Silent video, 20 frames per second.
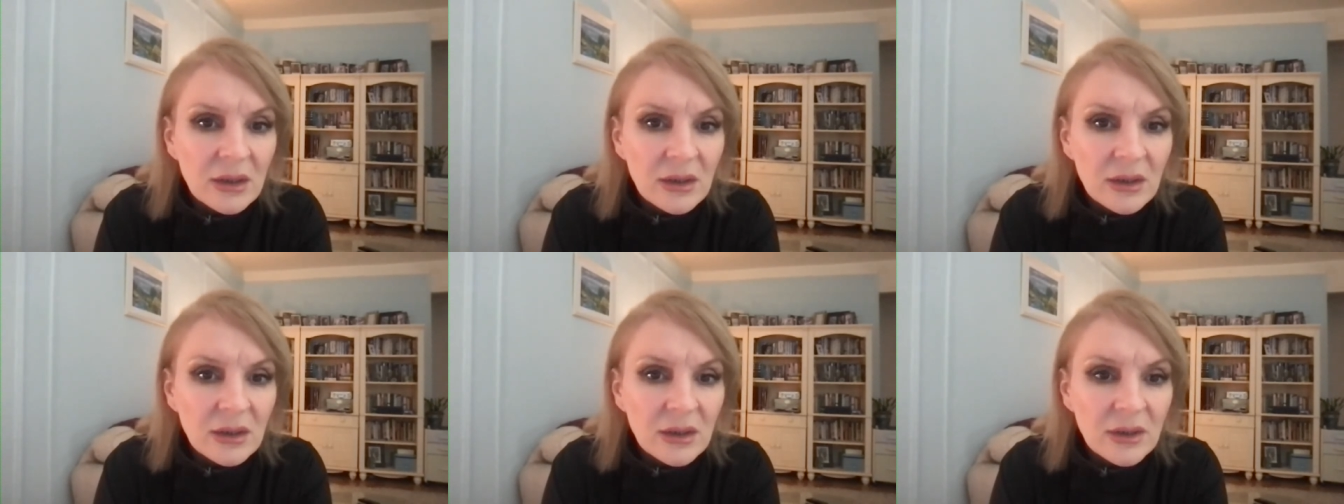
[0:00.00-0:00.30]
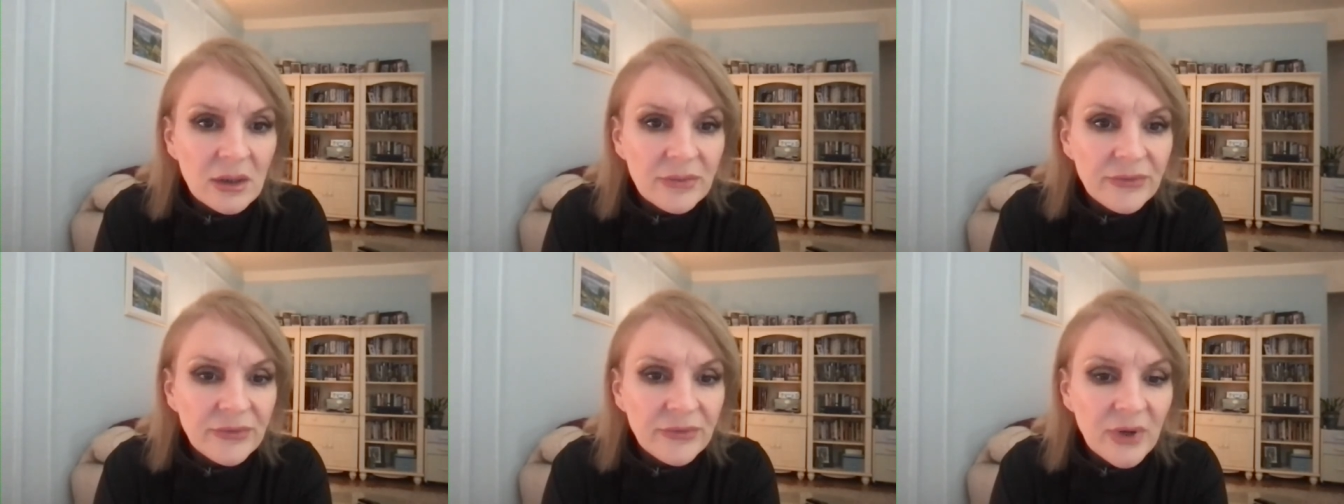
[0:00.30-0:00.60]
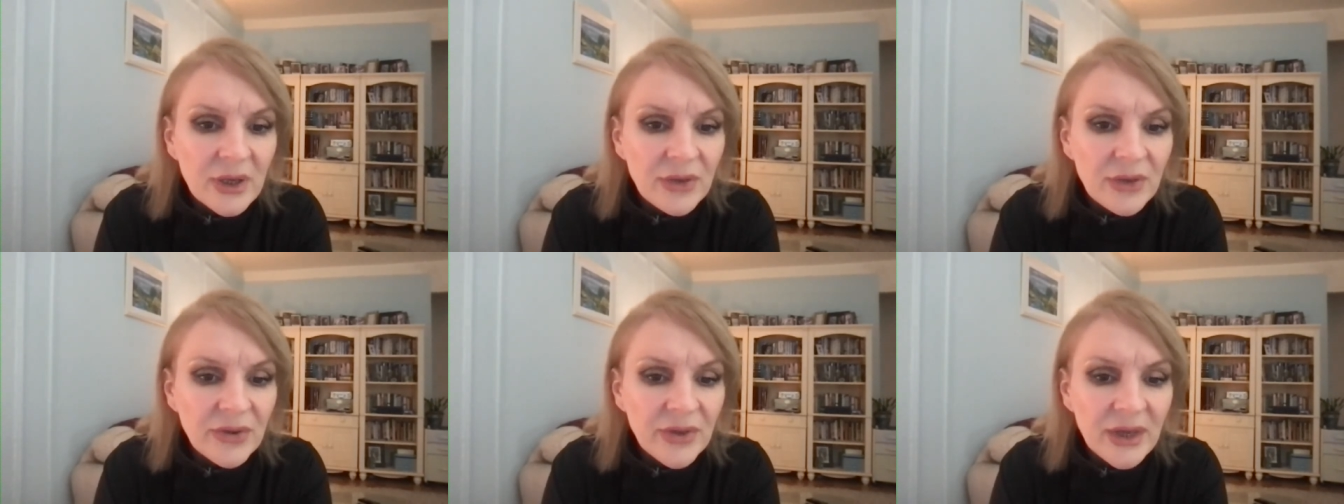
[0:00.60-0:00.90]
If I
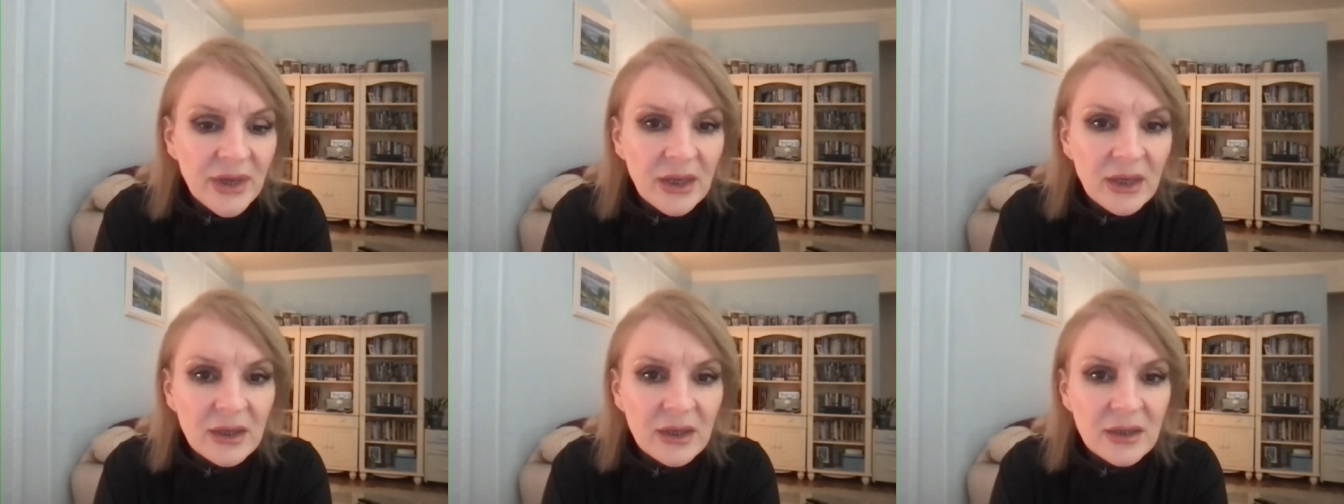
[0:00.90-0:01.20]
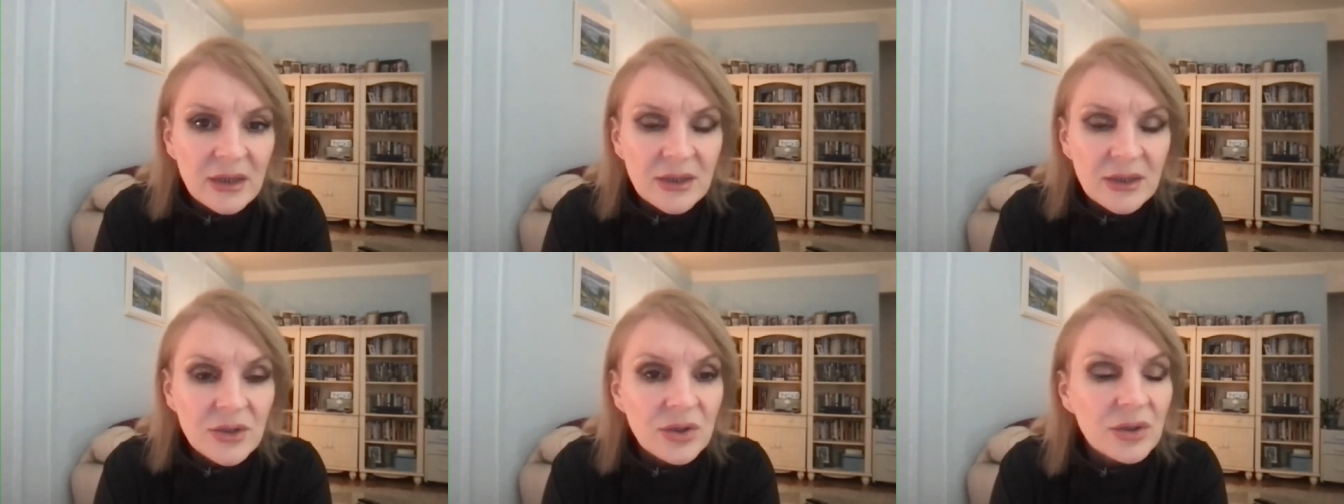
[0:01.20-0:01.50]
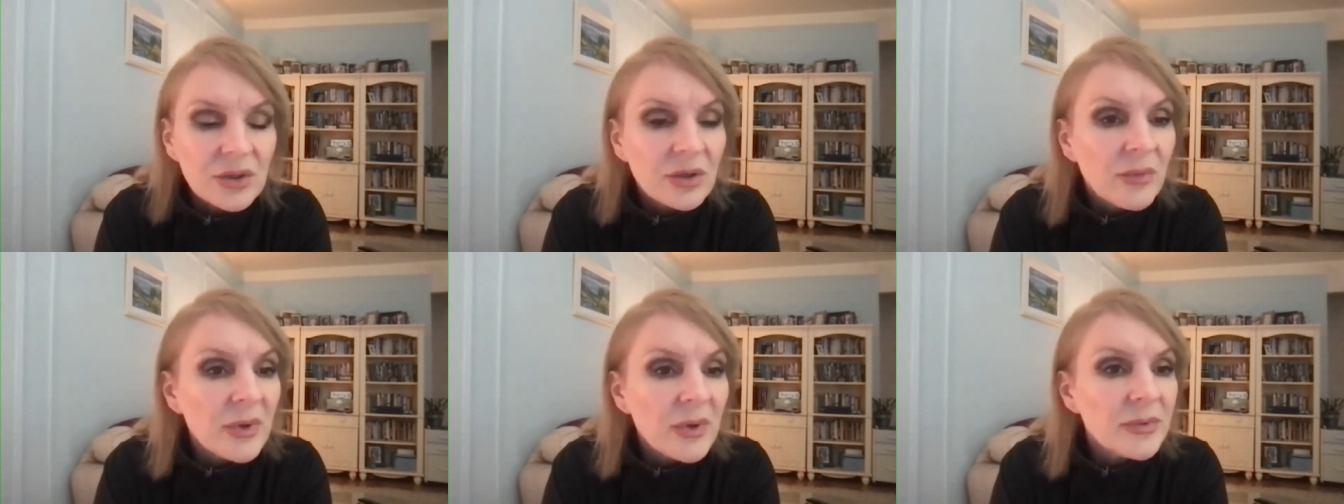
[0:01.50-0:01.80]
think it is, I don't
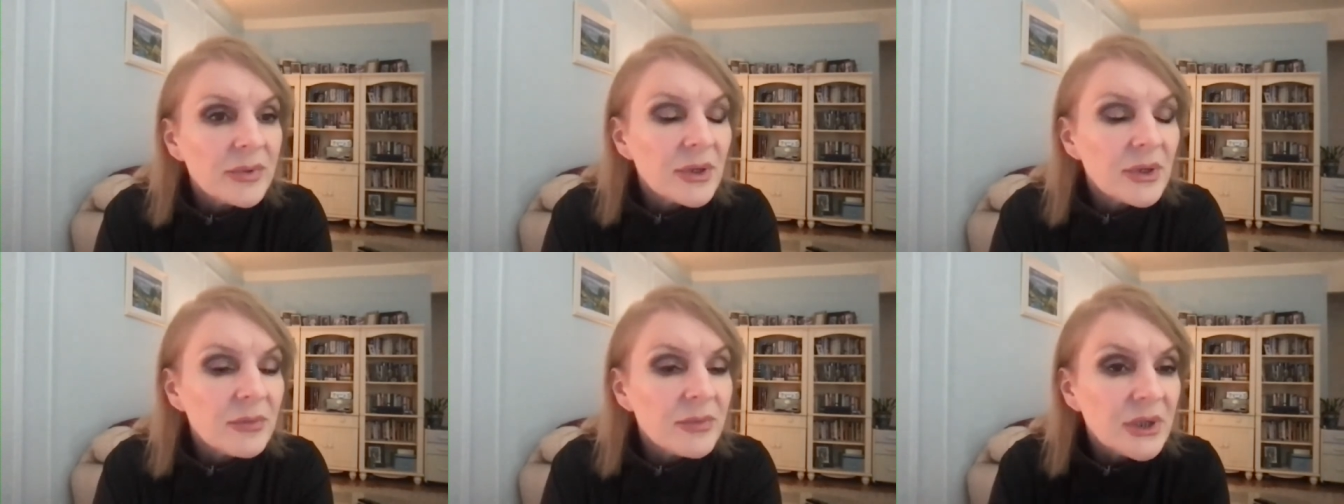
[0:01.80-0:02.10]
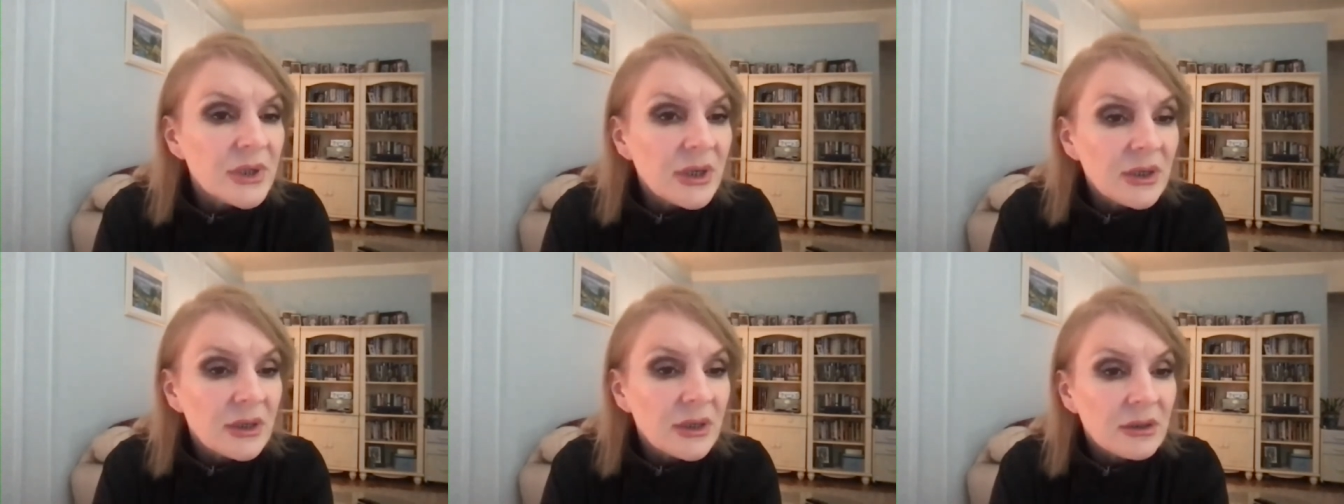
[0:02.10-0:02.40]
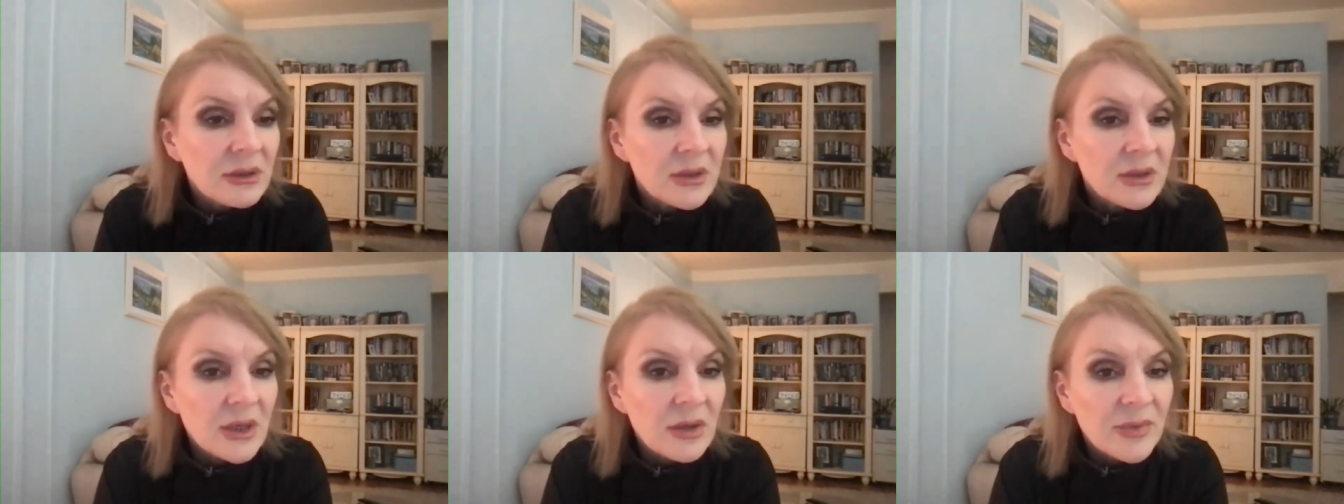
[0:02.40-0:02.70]
know. Maybe somebody can
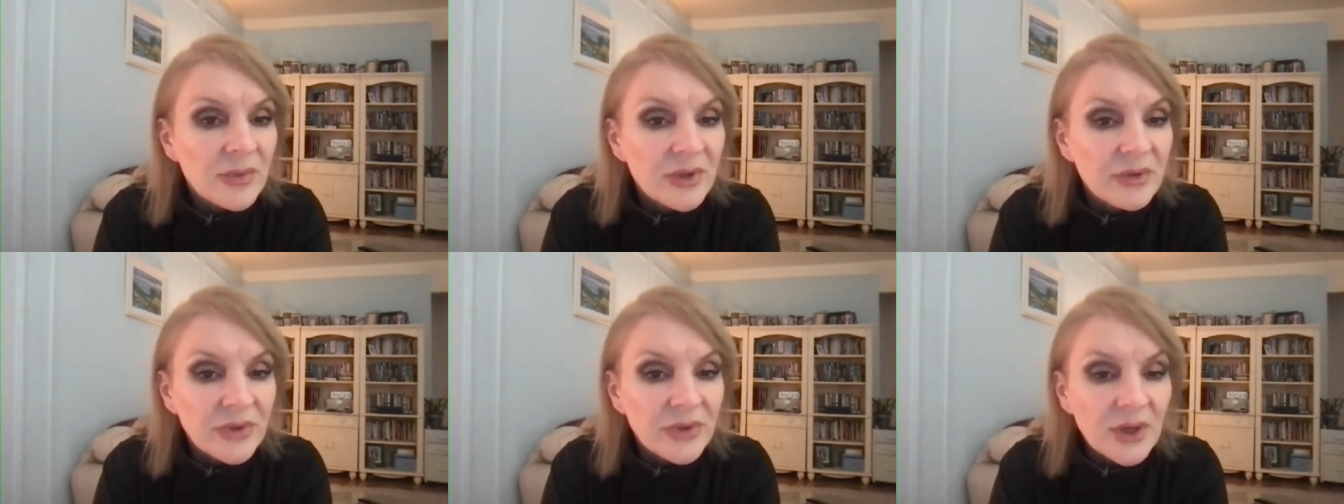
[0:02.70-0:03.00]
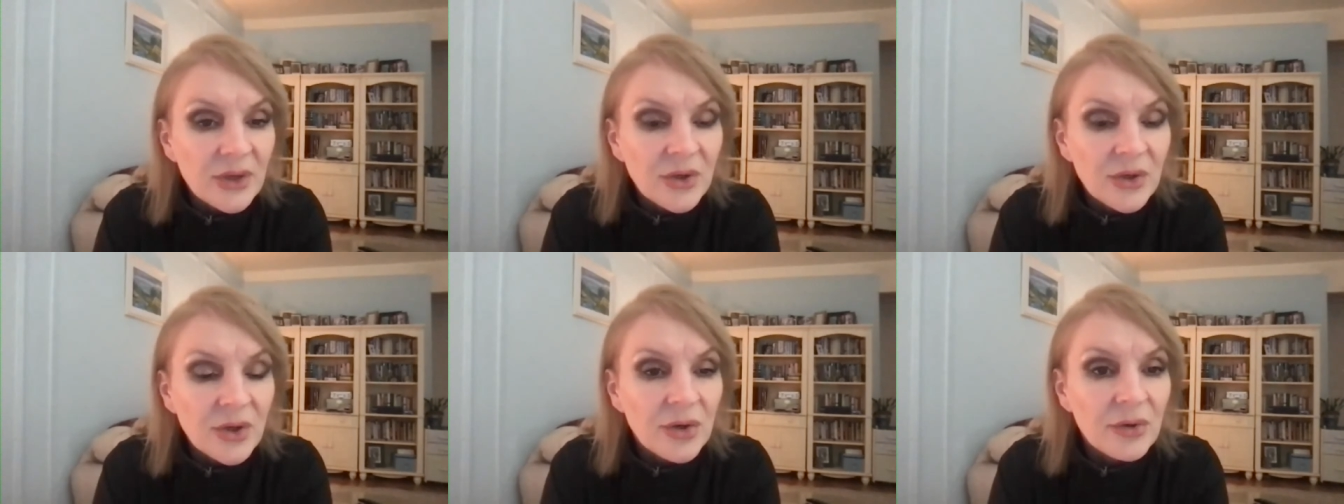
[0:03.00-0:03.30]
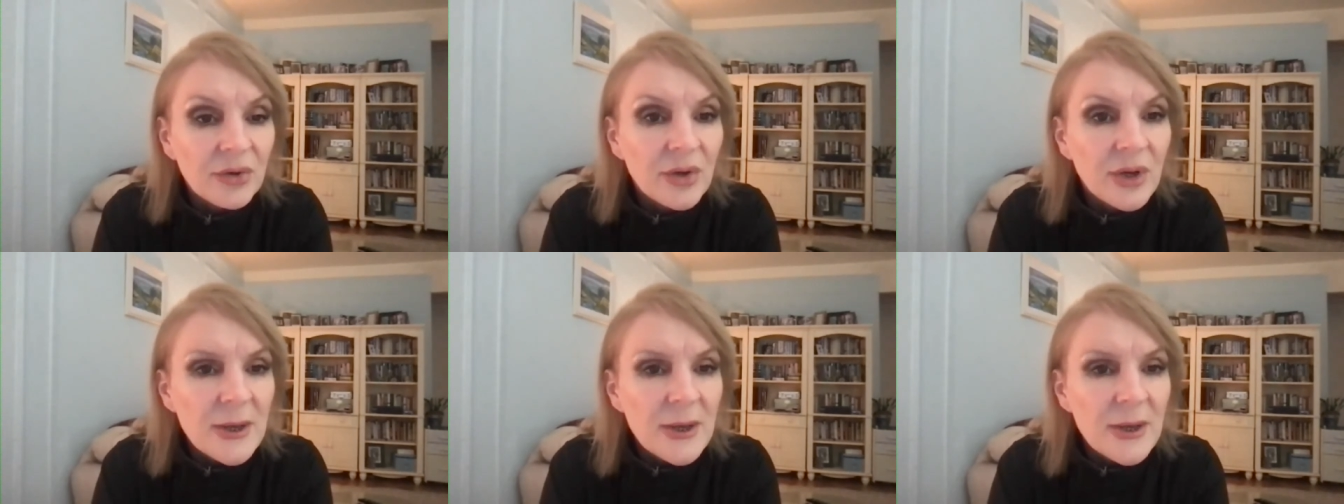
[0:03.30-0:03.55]
tell me if they know.